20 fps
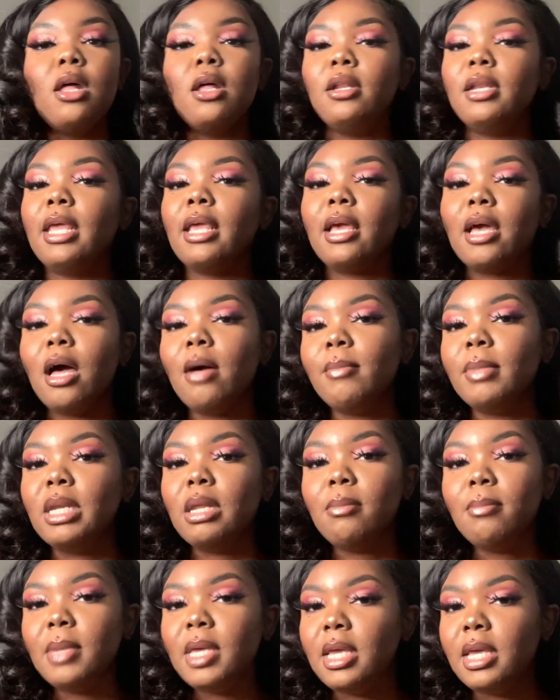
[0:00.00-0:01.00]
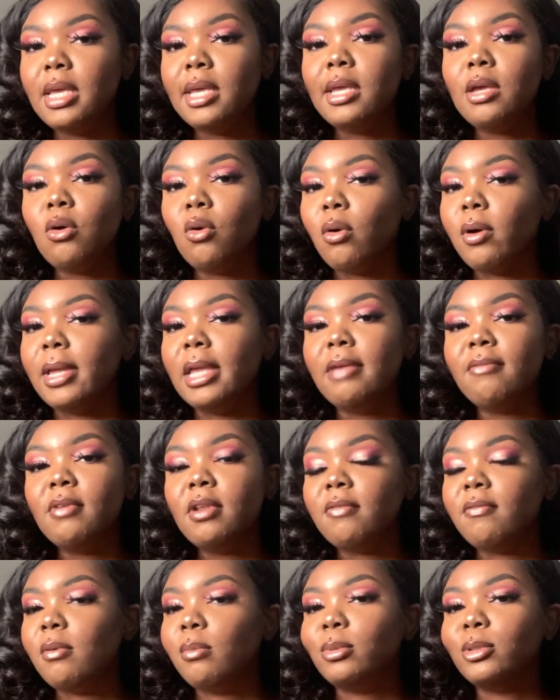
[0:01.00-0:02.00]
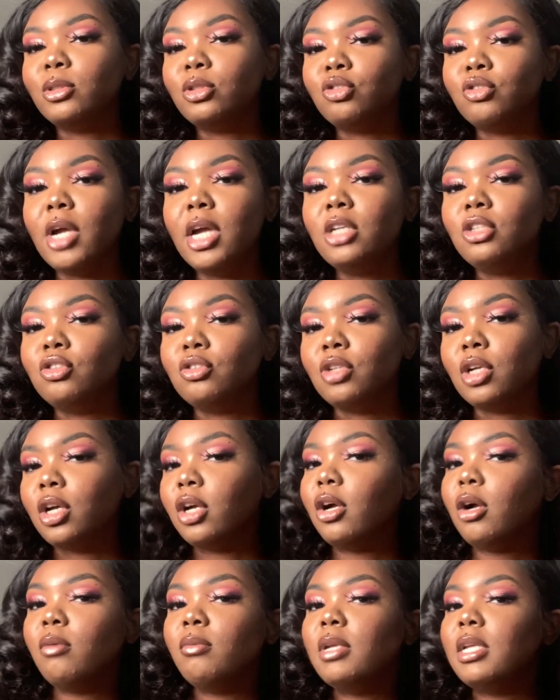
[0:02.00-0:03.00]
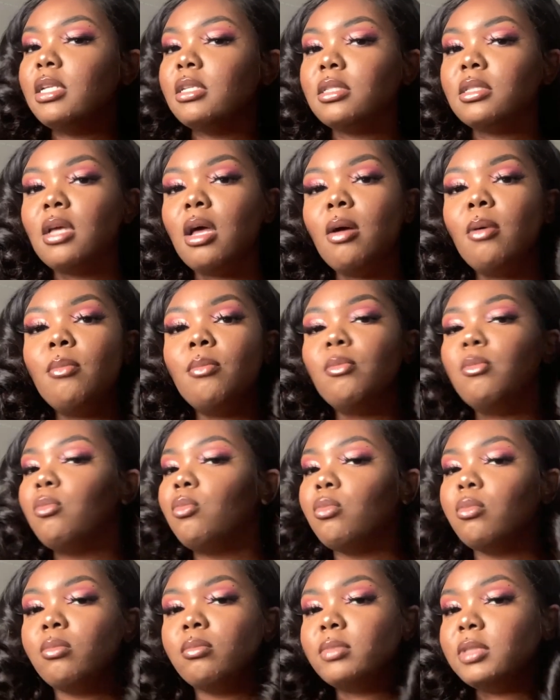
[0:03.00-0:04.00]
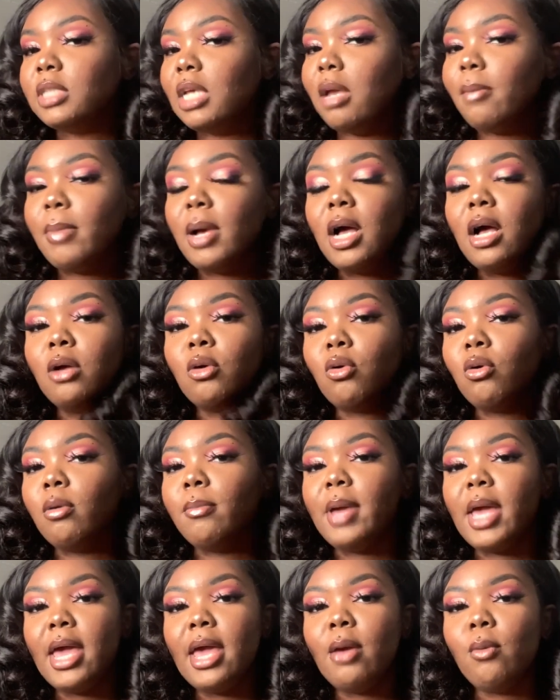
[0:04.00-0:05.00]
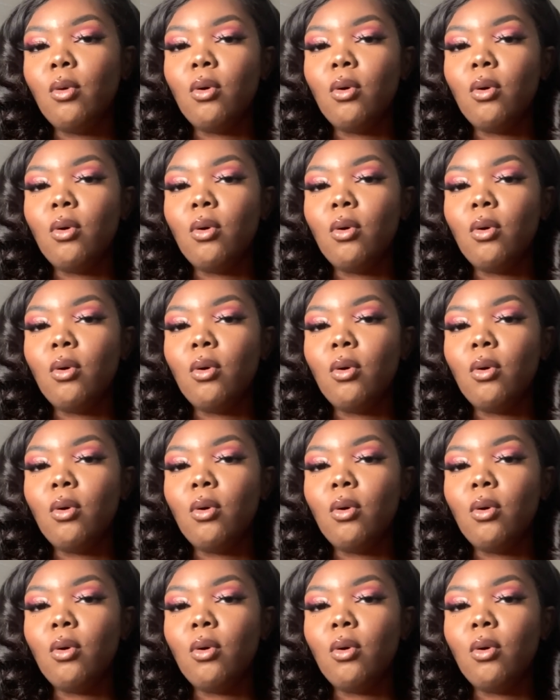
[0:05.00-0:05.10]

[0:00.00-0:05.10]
They coming to me, or even if it was a stranger and a girl needed some tampon or a pad.